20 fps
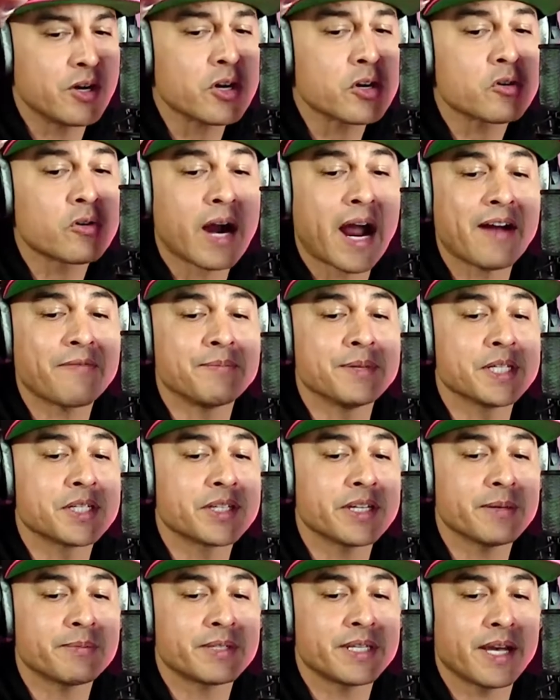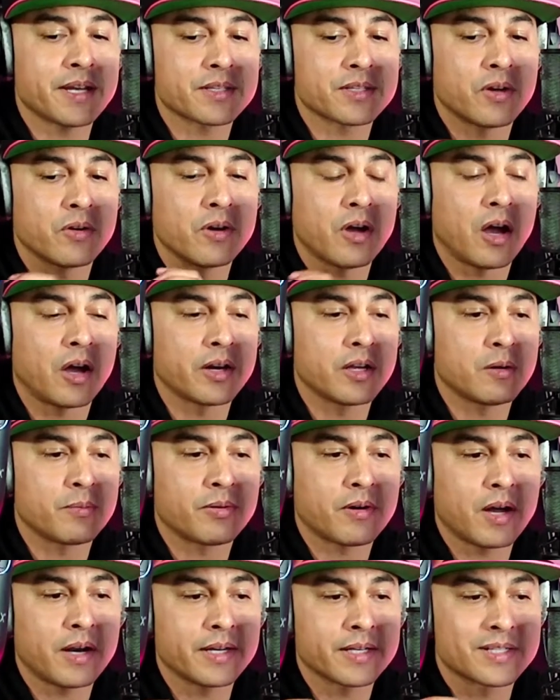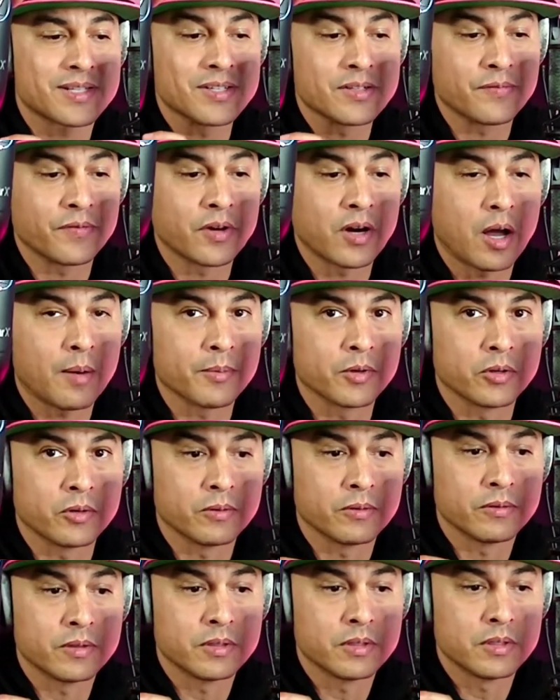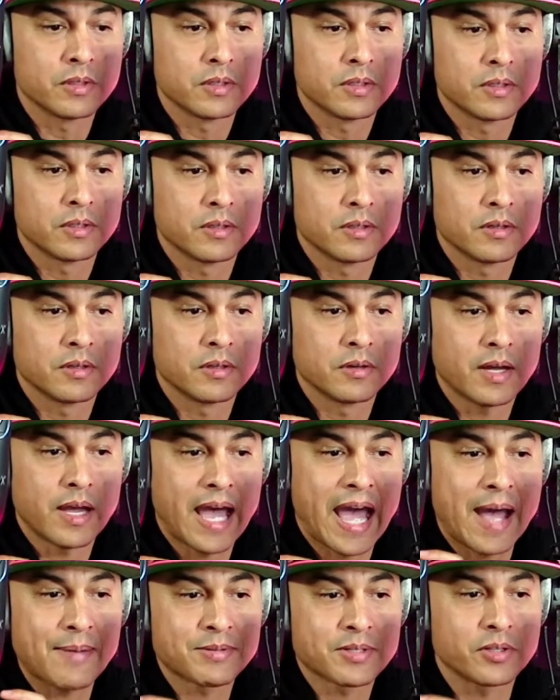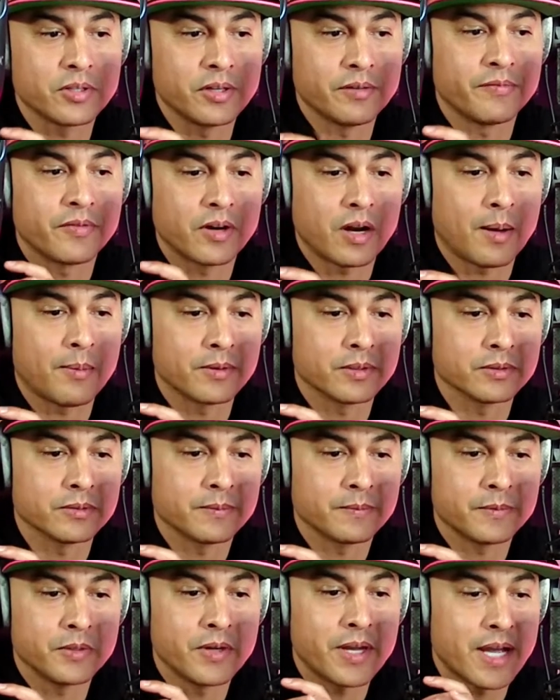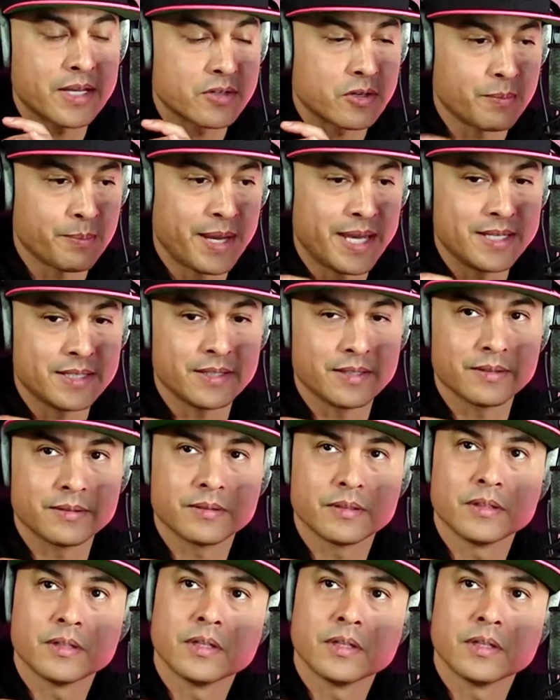your craftsmanship Tech Zone audio products is phenomenal. Absolutely phenomenal. You guys are amazing.